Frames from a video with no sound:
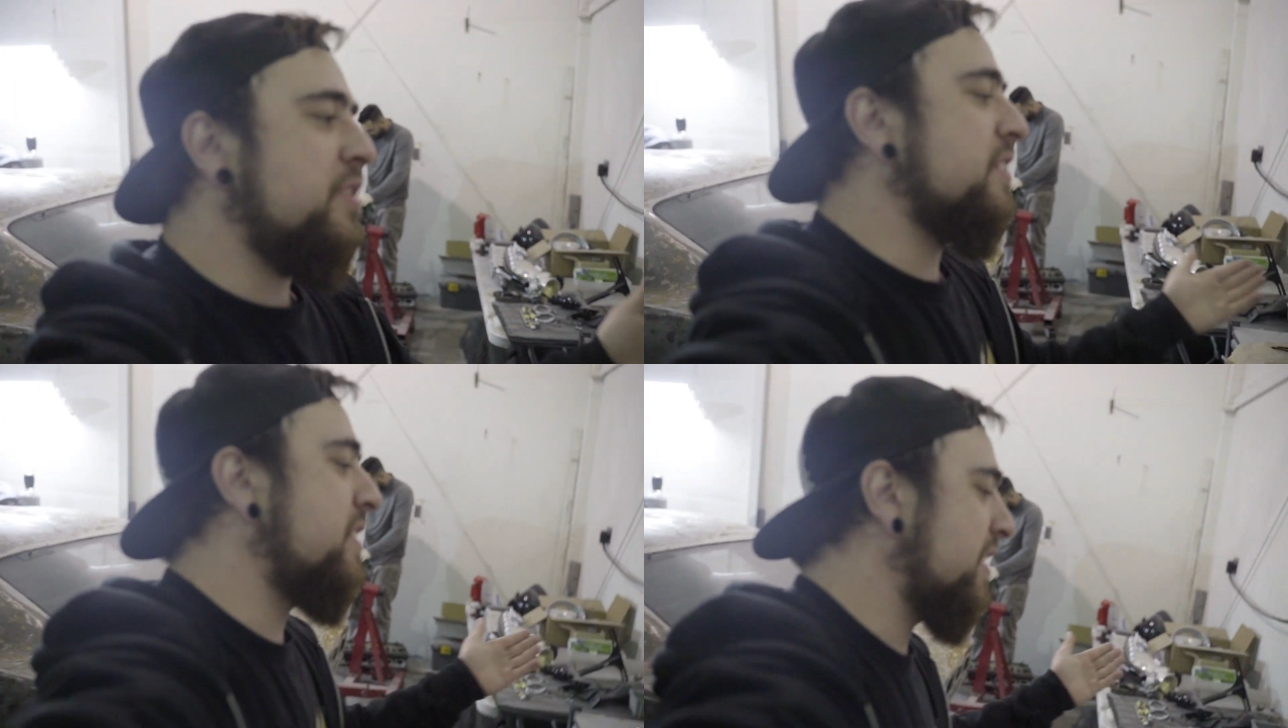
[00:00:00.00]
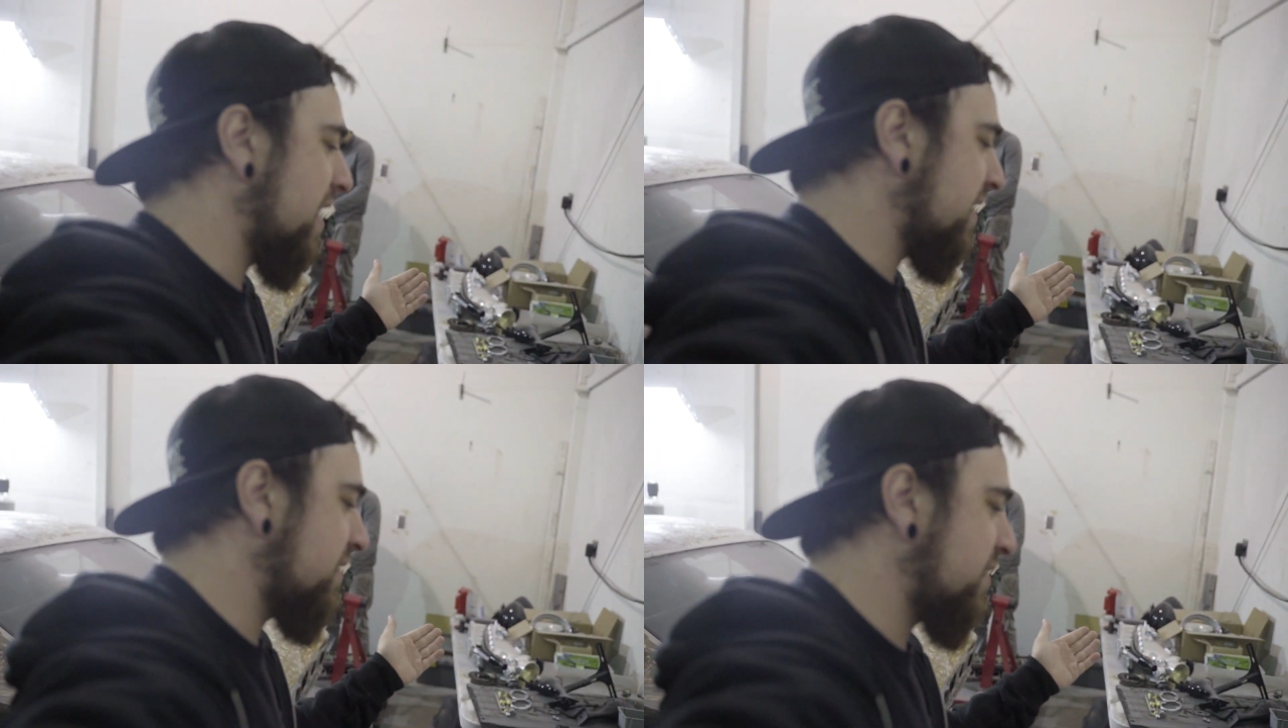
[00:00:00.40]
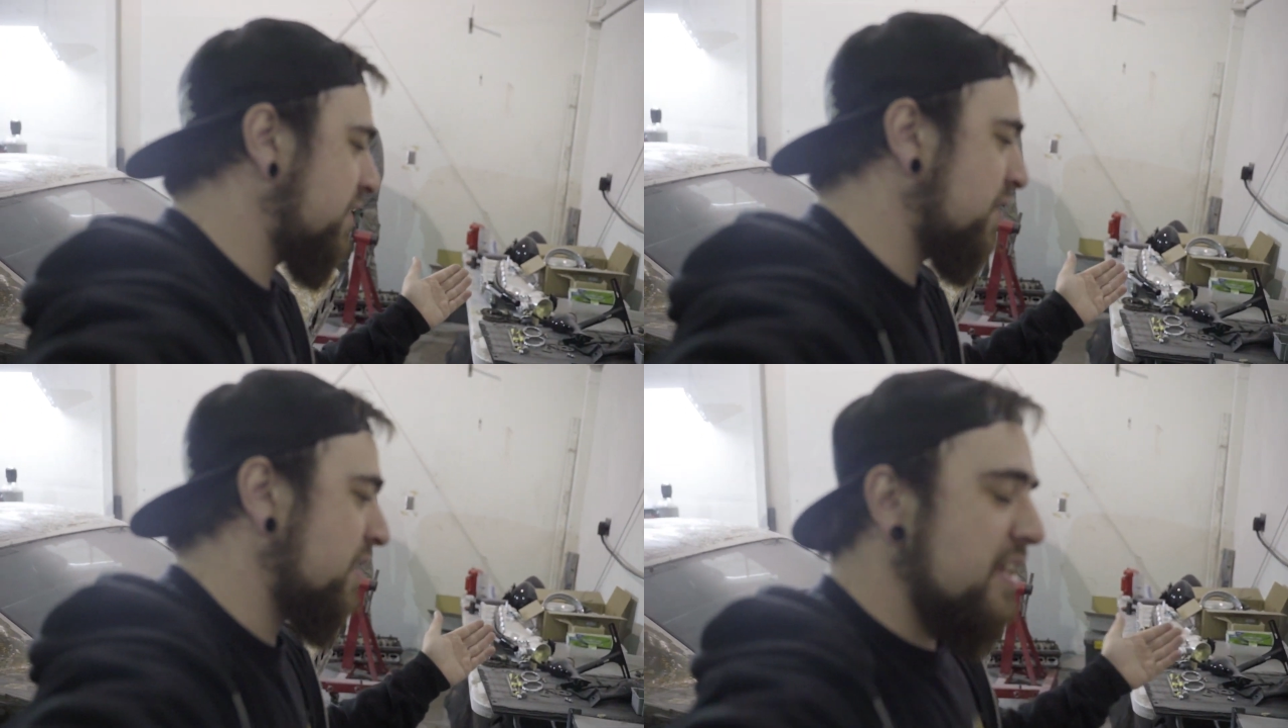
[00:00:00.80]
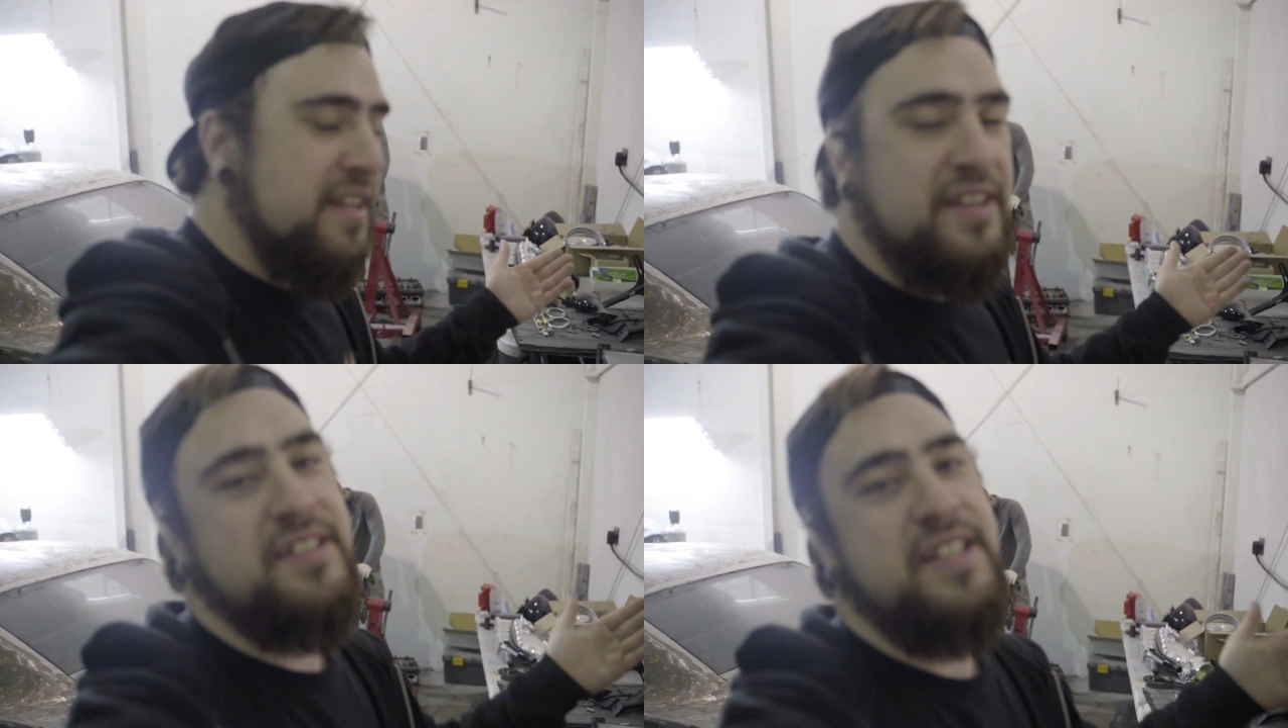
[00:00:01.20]
to tonight.
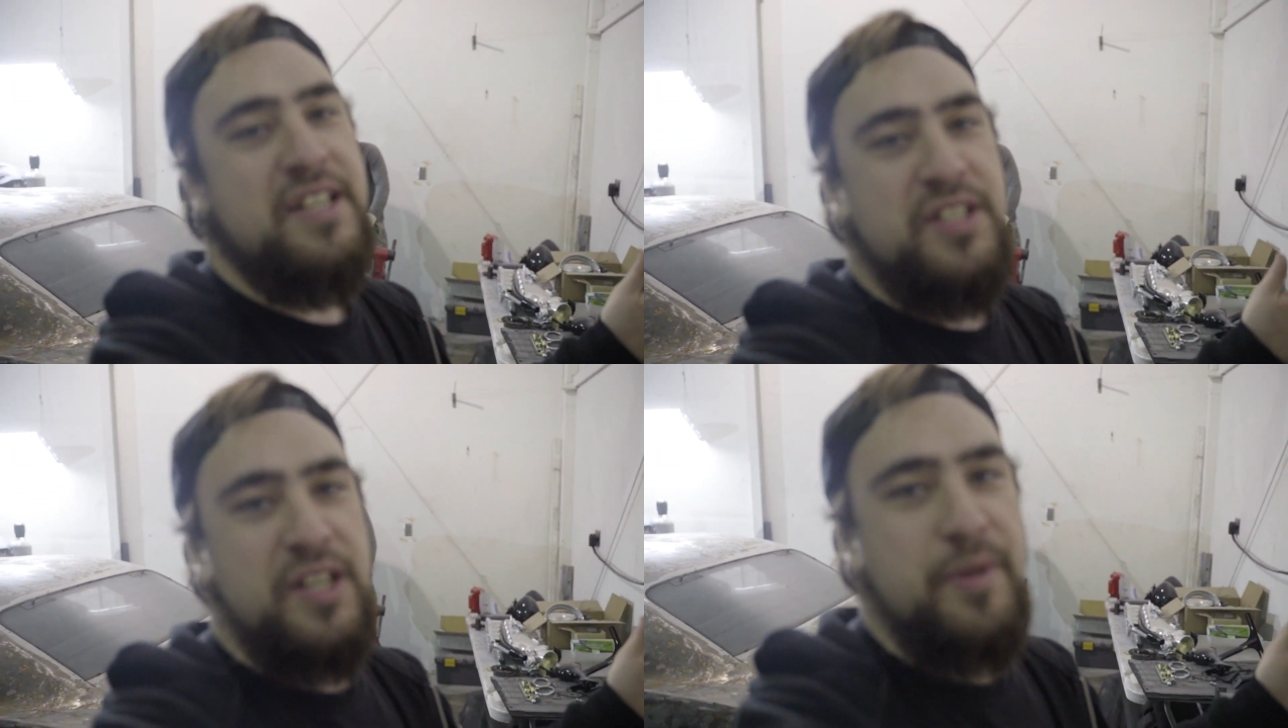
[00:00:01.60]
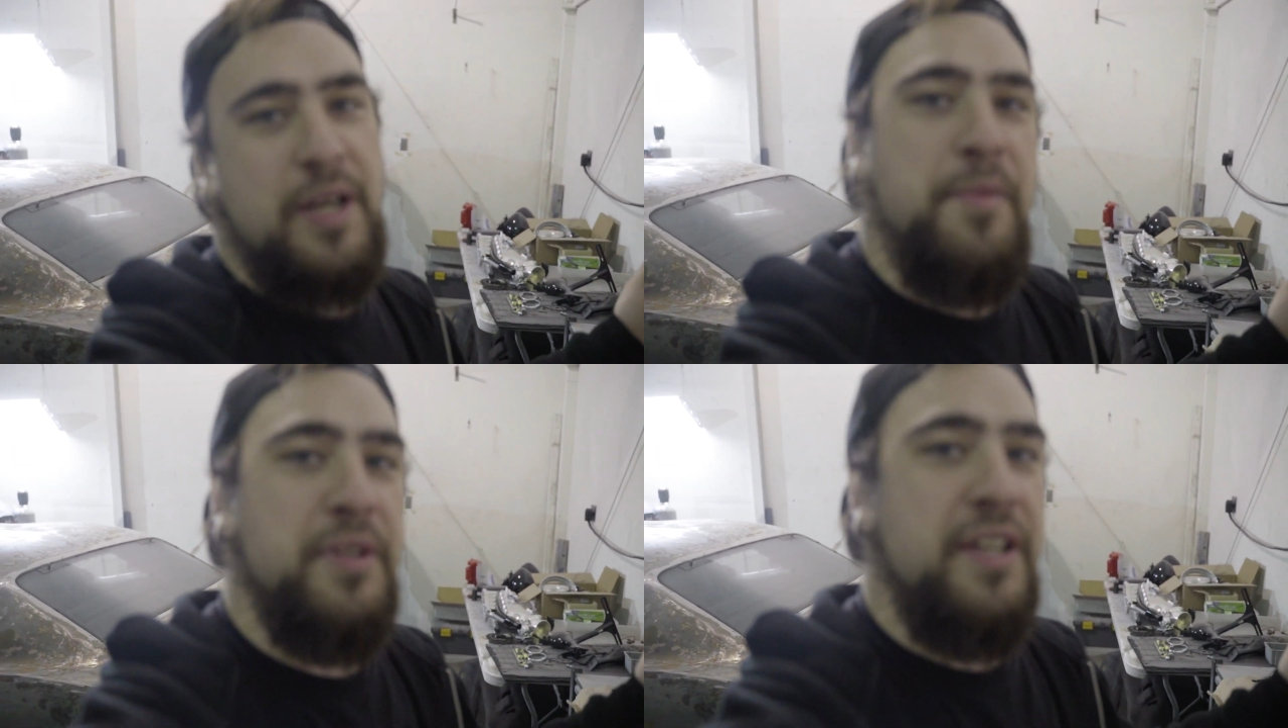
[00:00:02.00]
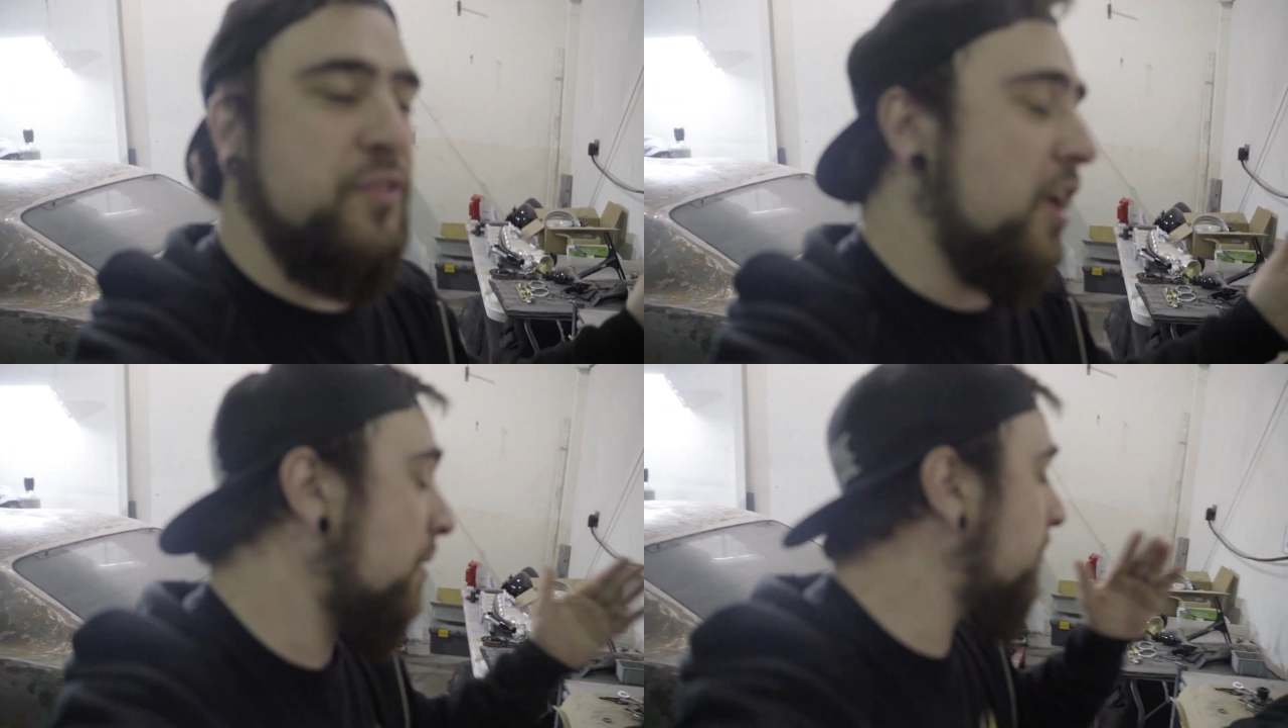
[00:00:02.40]
This is actually going to be a couple day vlog.